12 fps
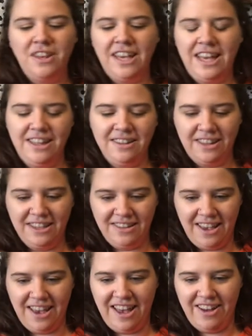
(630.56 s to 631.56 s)
the kids' things
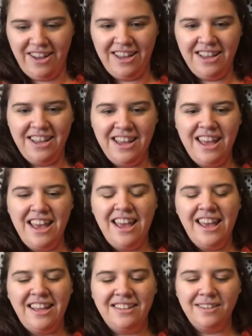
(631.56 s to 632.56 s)
I got.
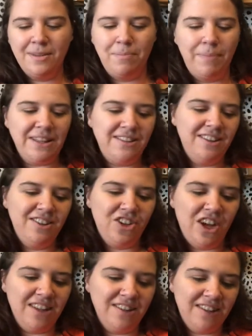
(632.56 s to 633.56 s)
This is a Betsy
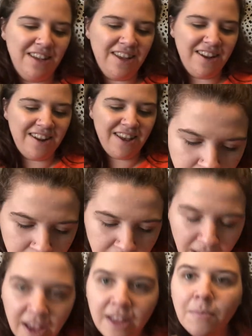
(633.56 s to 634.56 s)
Johnson
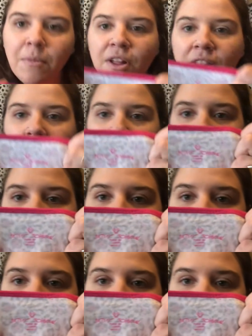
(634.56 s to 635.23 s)
9-month